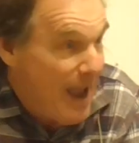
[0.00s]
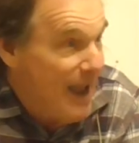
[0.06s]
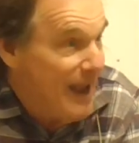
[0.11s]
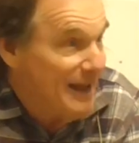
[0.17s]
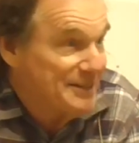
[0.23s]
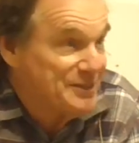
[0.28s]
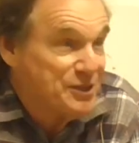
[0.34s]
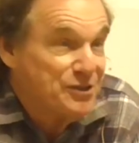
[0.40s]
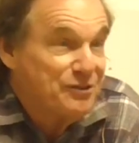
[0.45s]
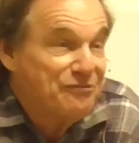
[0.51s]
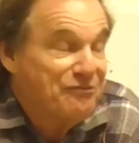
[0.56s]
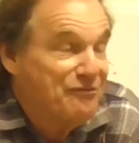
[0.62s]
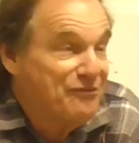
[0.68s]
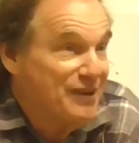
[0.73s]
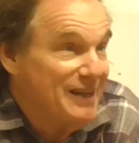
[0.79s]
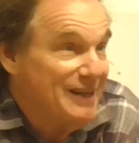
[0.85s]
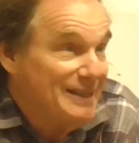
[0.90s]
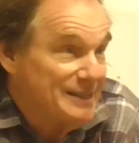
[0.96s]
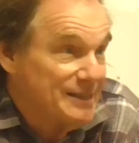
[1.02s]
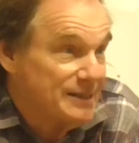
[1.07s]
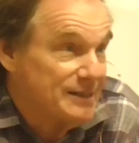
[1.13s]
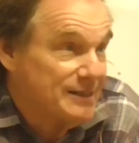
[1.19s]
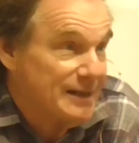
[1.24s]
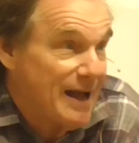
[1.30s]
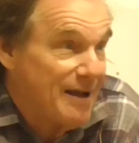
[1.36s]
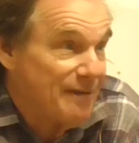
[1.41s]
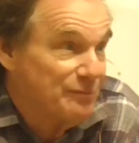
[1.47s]
It's a
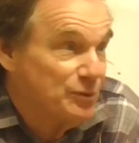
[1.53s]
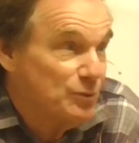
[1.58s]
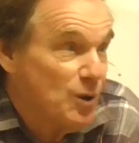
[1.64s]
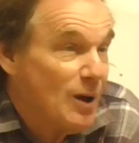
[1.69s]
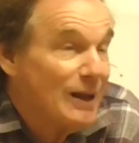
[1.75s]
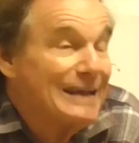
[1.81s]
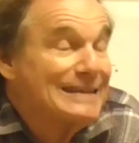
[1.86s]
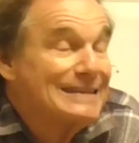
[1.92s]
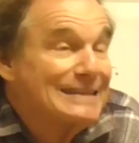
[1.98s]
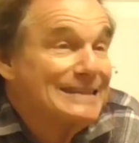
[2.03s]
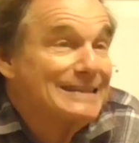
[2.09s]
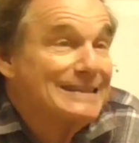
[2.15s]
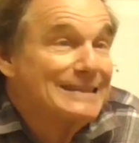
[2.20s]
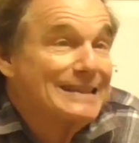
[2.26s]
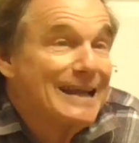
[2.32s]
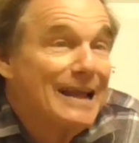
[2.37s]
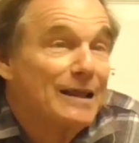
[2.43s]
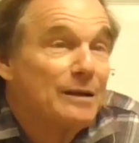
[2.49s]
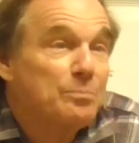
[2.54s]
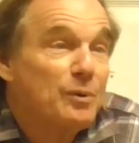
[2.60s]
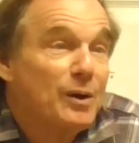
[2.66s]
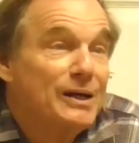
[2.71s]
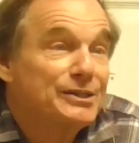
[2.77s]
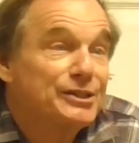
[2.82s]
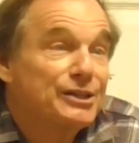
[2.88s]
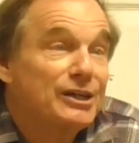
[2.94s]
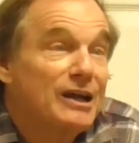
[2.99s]
feast, after all. It's a
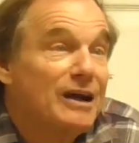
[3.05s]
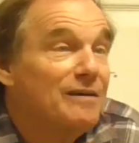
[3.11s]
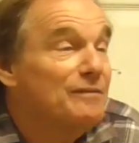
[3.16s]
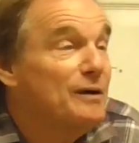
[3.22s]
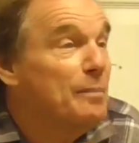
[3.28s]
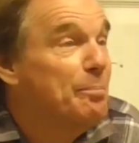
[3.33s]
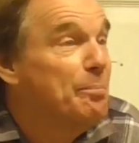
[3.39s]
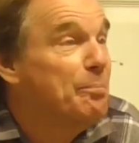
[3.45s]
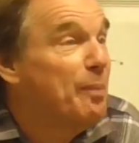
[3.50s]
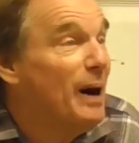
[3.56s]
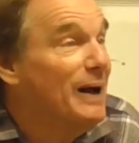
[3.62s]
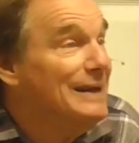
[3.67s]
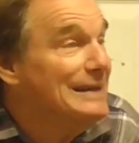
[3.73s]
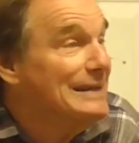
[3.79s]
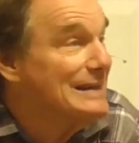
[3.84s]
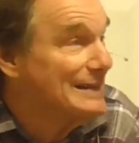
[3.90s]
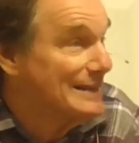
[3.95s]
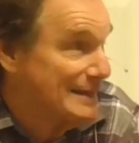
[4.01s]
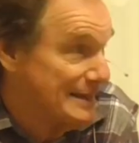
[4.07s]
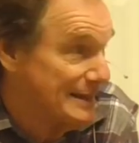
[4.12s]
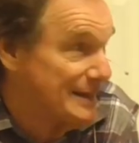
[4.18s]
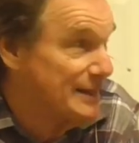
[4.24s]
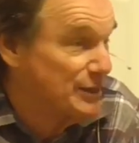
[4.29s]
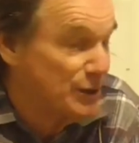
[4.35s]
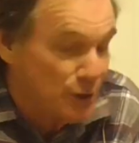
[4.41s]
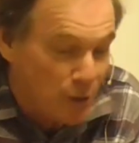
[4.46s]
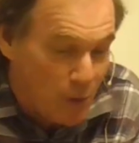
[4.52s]
celebration of abundance.
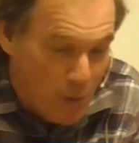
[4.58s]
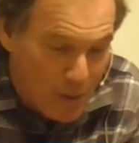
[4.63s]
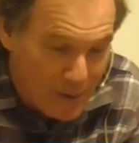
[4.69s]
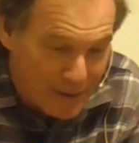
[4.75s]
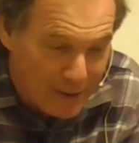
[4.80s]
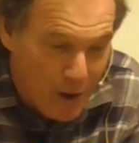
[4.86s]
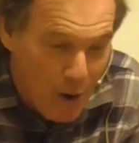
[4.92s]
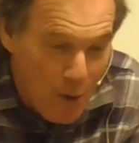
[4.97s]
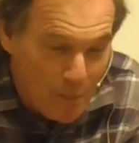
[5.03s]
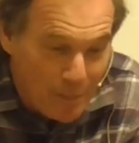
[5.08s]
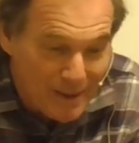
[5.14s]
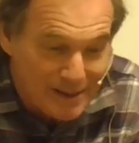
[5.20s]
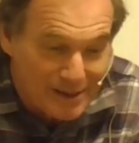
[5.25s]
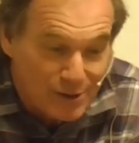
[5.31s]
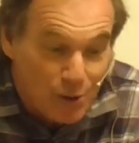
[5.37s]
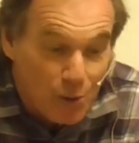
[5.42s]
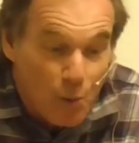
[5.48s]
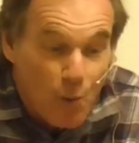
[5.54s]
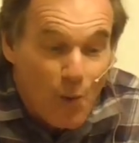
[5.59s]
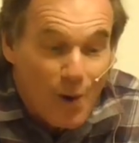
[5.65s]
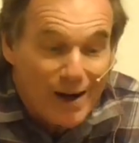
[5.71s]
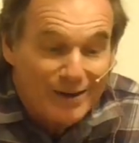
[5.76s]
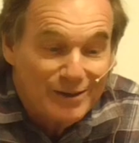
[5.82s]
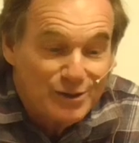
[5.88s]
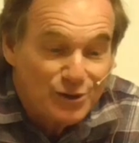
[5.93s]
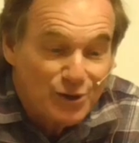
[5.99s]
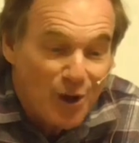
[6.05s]
It's a cornucopia. So where
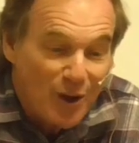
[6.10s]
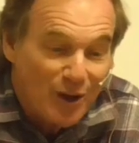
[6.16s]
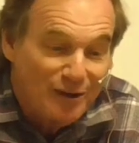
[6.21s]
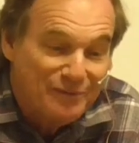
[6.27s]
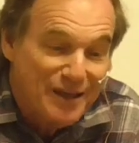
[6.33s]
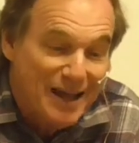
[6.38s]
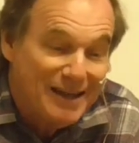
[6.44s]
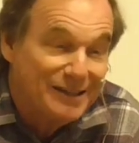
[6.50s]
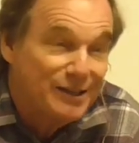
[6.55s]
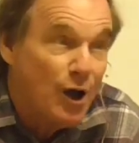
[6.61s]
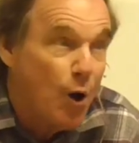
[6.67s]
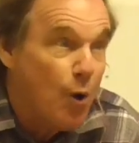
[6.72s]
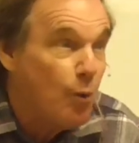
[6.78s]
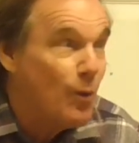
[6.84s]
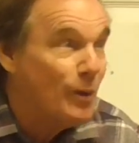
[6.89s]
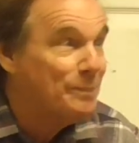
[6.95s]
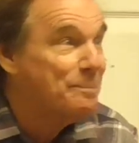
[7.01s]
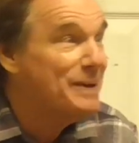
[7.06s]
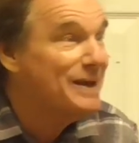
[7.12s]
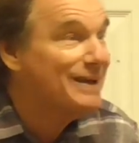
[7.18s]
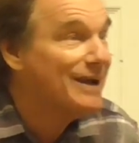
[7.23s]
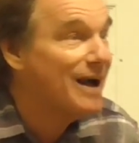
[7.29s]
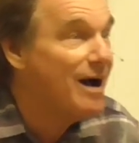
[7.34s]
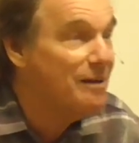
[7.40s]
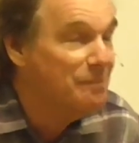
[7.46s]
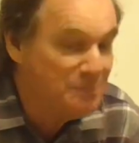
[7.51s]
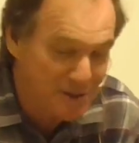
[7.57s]
does all of that go? What
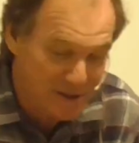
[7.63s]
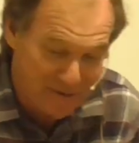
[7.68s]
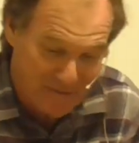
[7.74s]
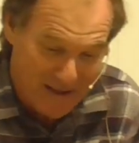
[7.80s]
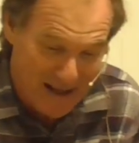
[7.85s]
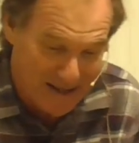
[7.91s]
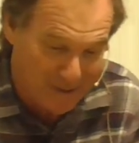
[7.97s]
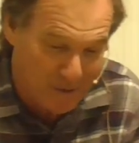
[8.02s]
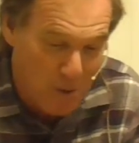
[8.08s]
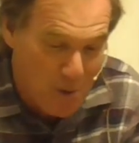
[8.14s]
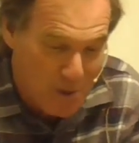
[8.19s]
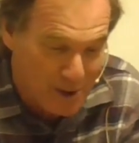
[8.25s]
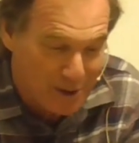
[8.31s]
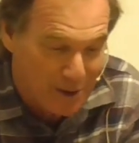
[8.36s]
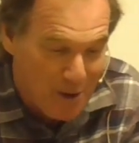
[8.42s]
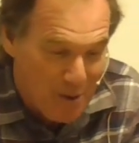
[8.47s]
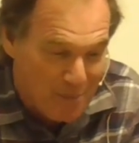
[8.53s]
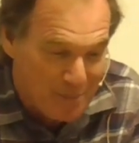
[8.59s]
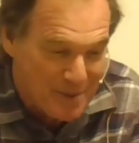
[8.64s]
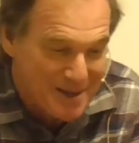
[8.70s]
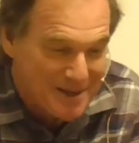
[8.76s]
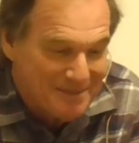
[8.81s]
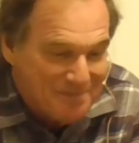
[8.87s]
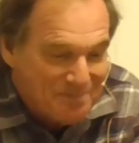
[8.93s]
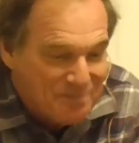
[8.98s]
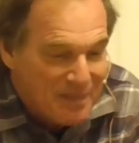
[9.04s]
becomes of that cornucopia?